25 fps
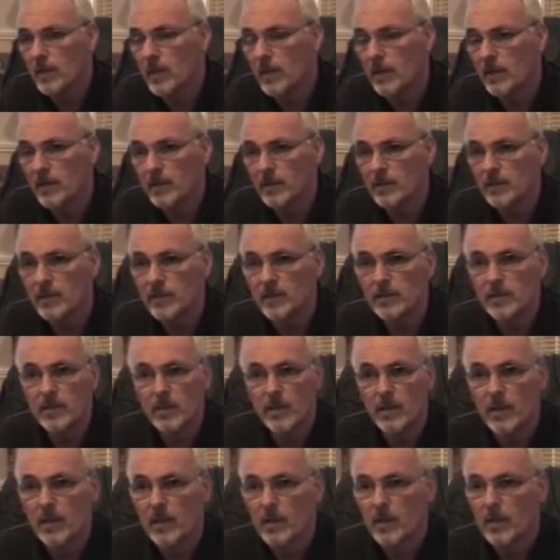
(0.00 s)
and
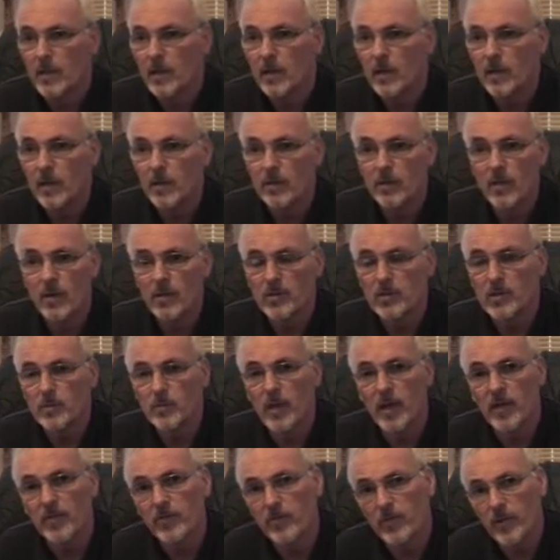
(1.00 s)
lots of
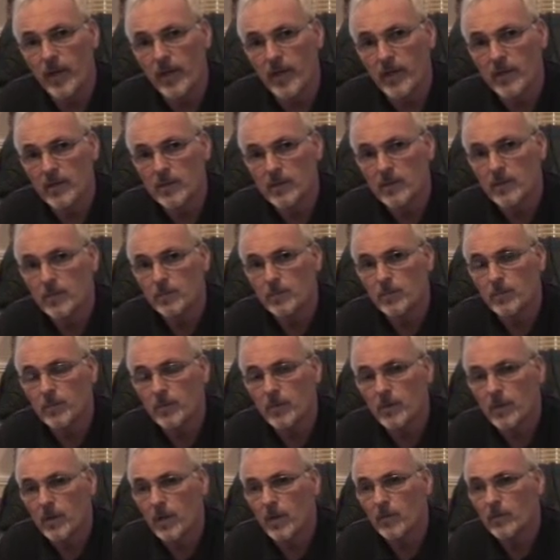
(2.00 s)
my friends
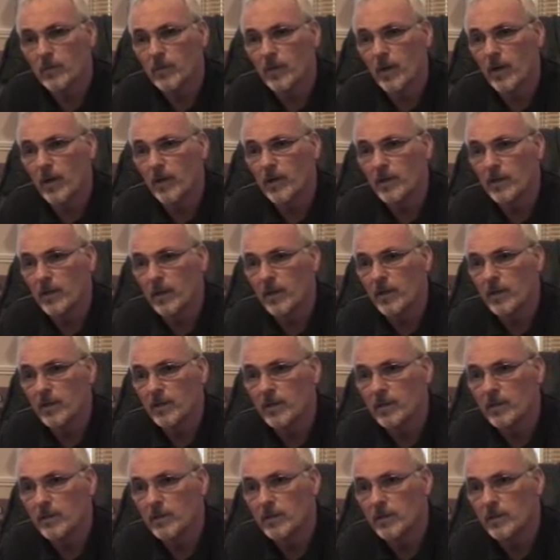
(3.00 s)
come down
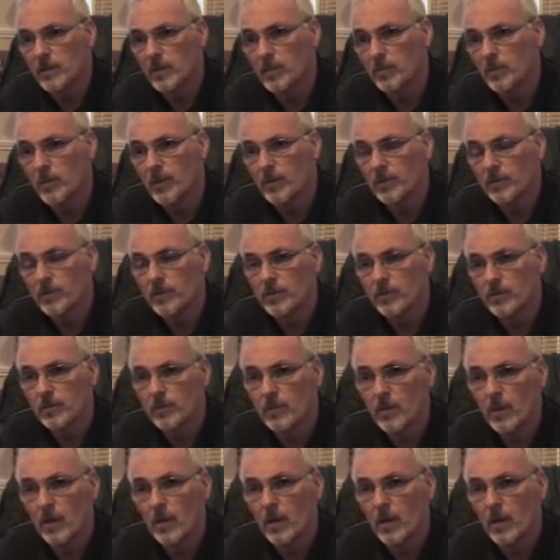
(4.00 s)
and commute